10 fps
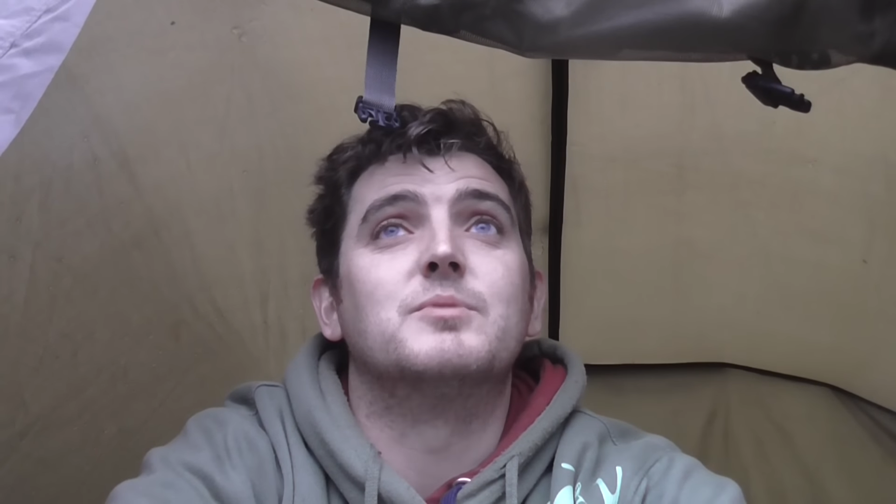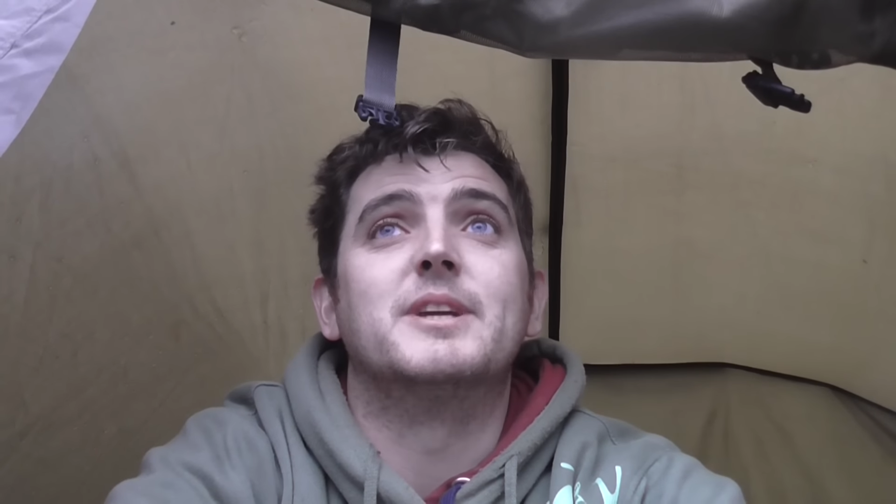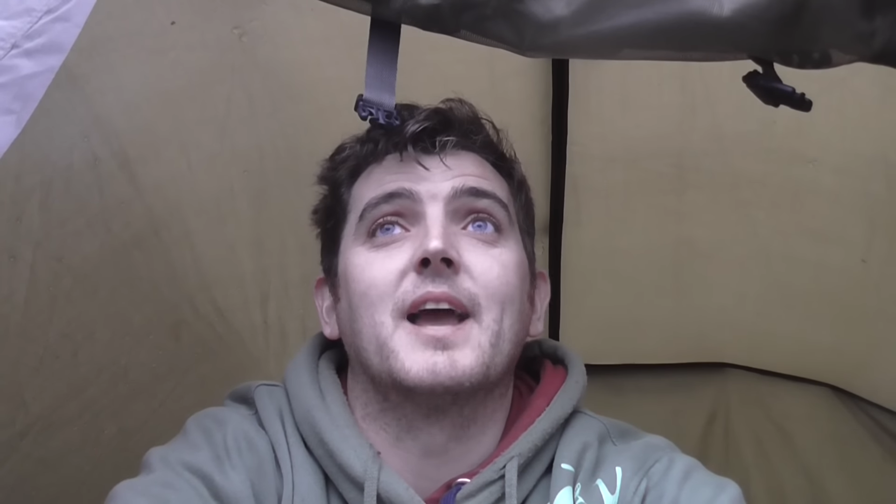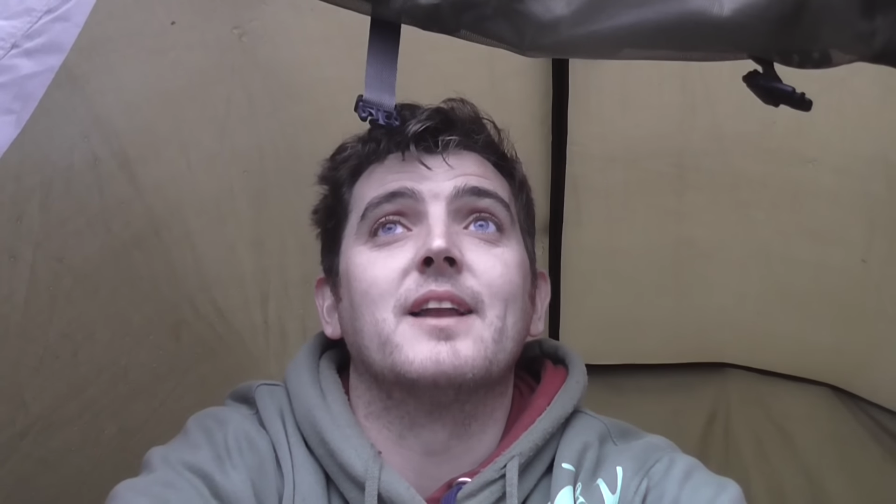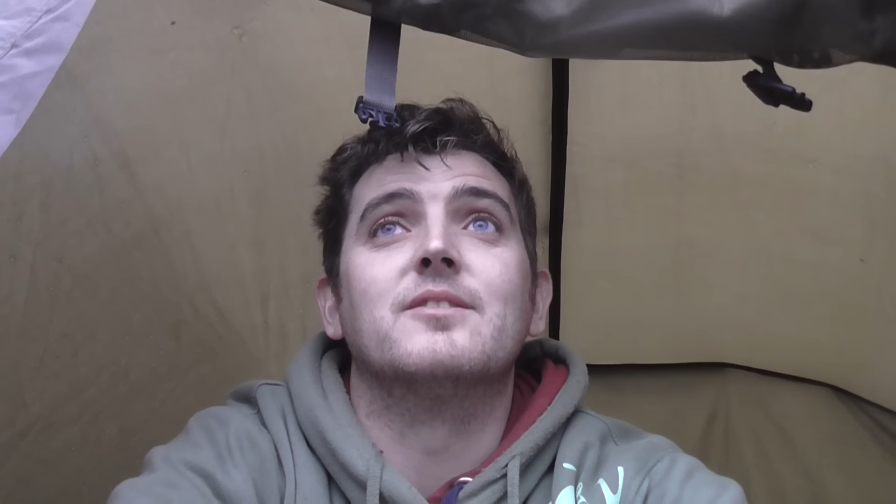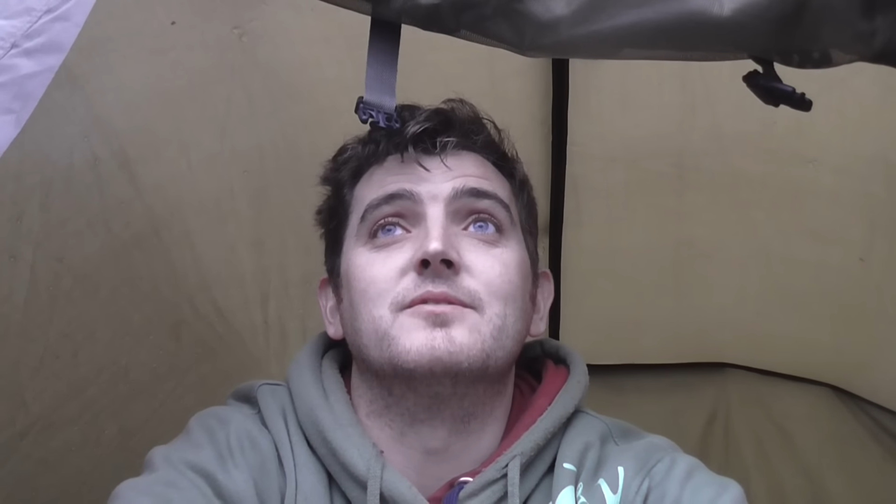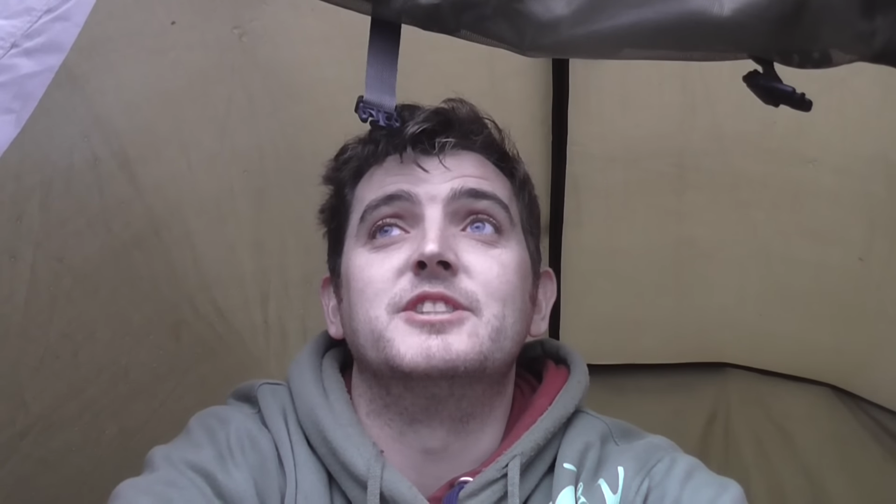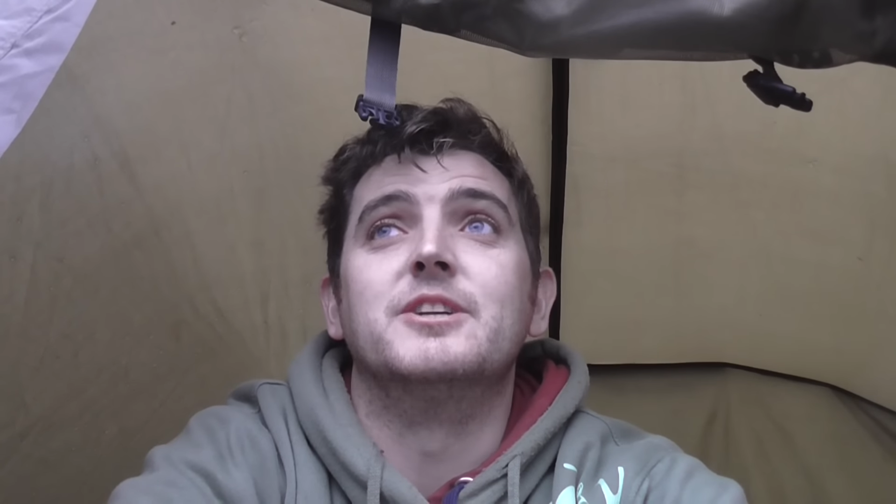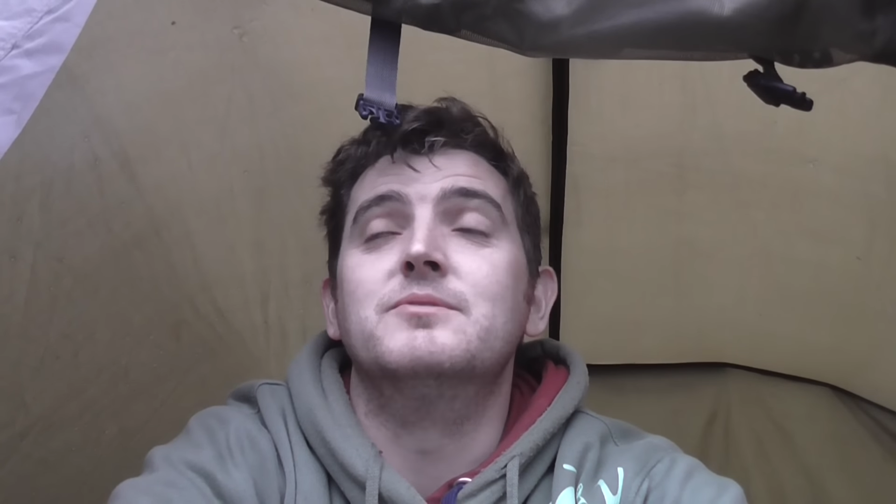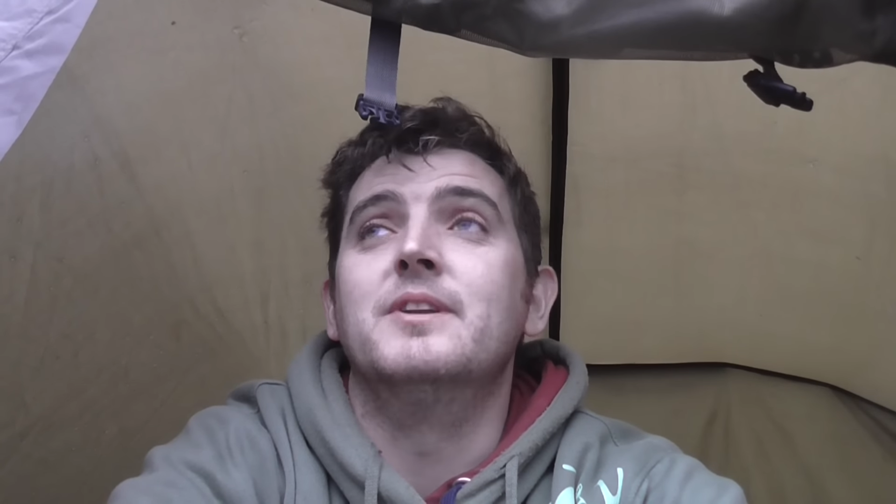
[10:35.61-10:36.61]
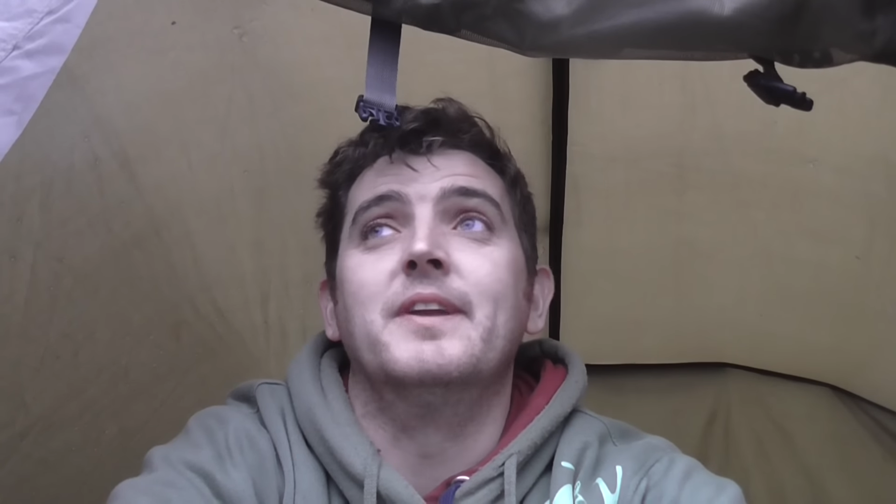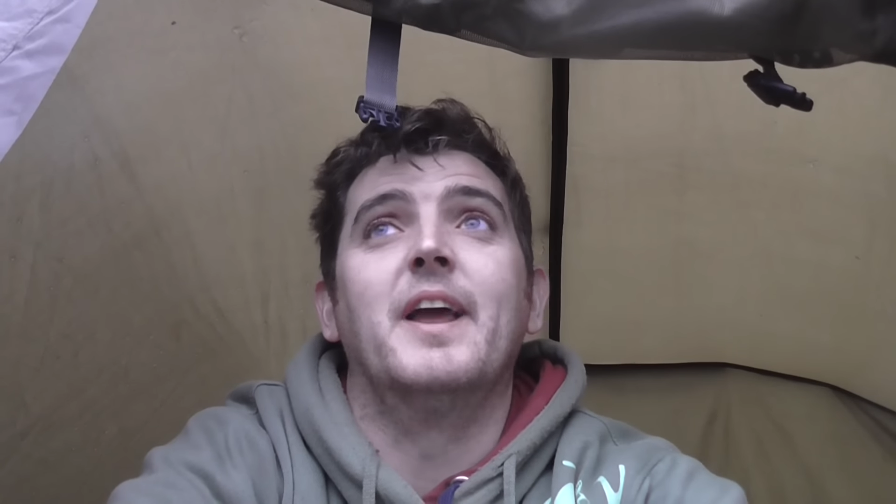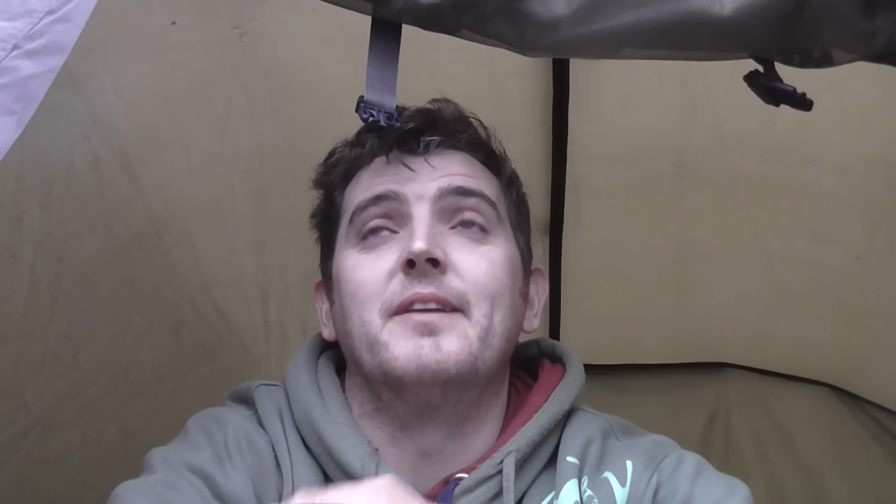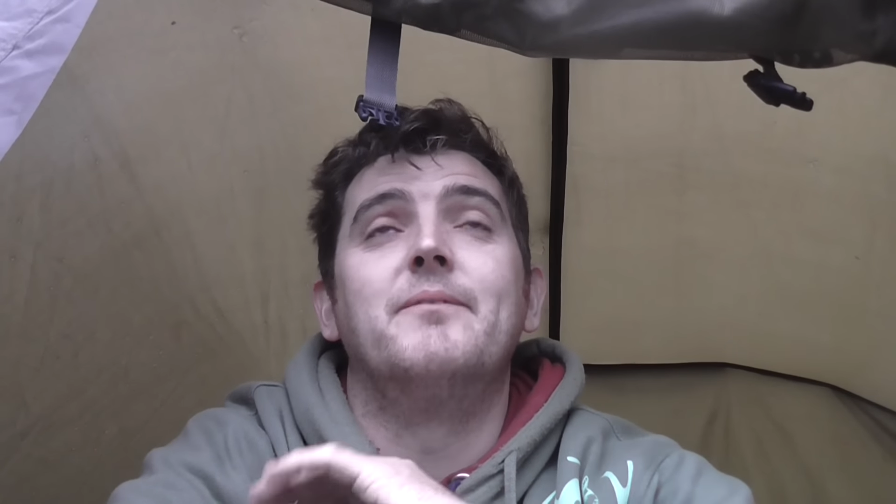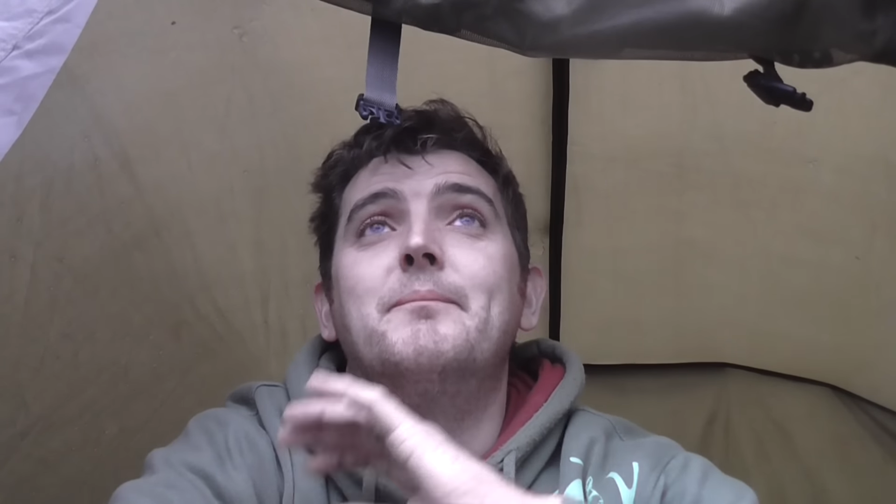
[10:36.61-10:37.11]
weekend of June and
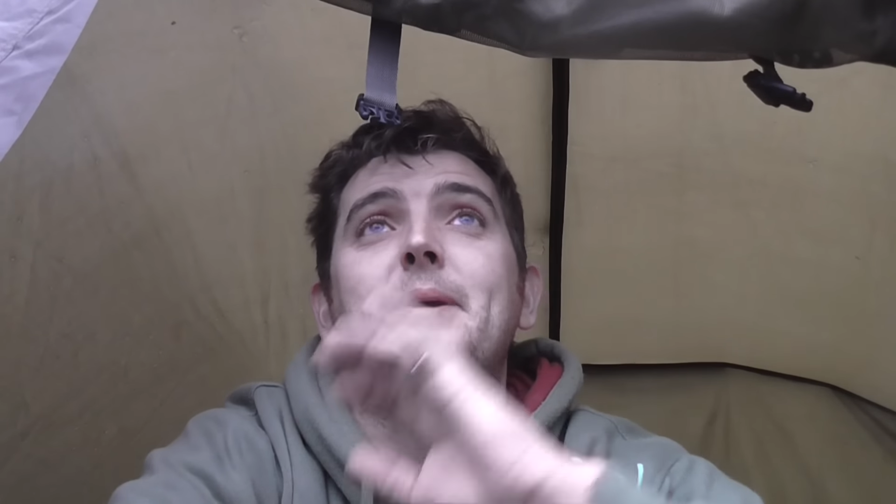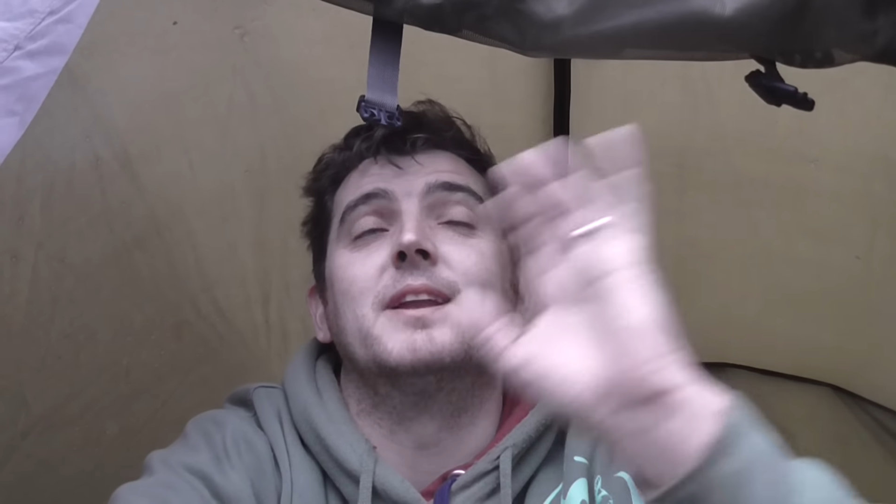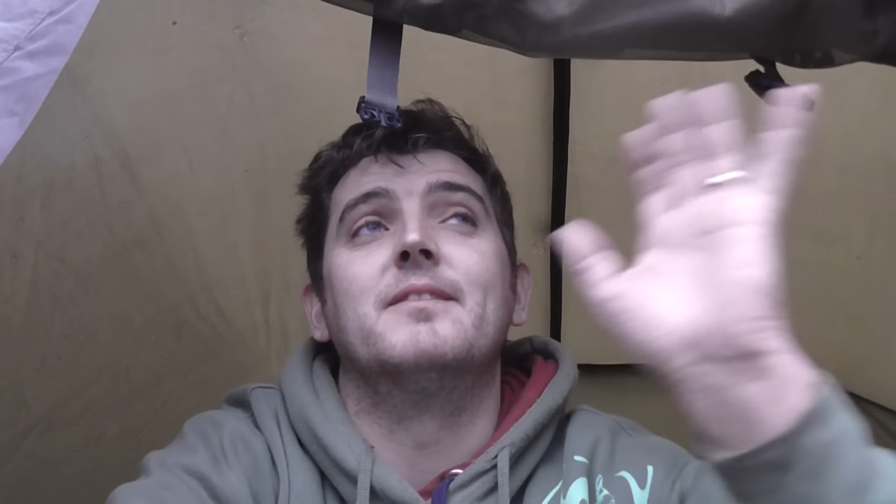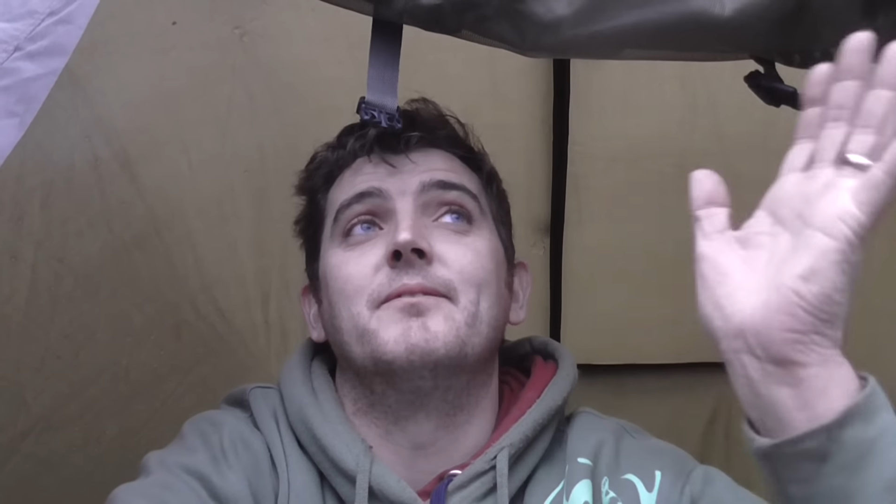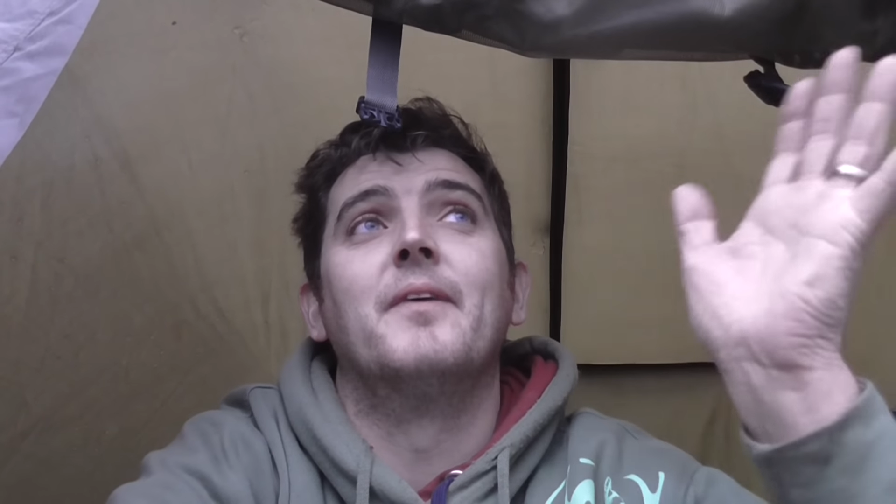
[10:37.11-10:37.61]
being